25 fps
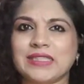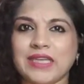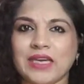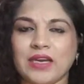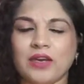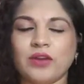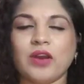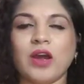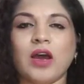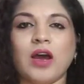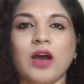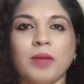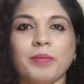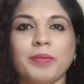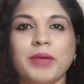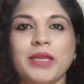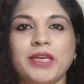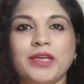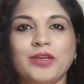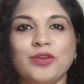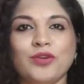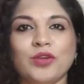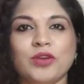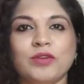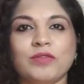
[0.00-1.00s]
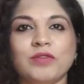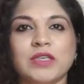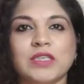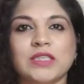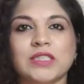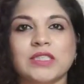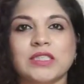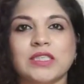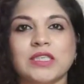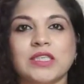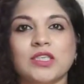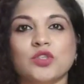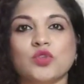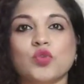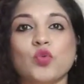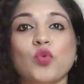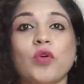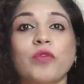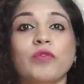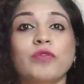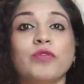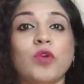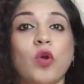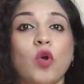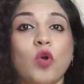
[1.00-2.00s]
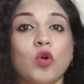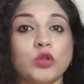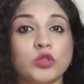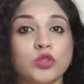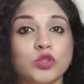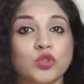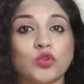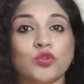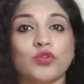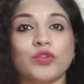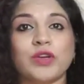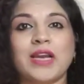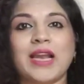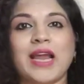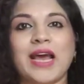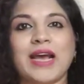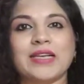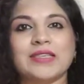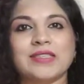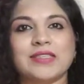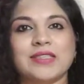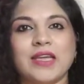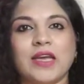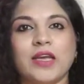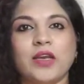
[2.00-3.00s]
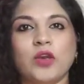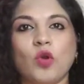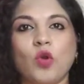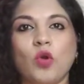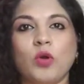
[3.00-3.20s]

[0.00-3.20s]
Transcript: there are many universities who have also relaxed their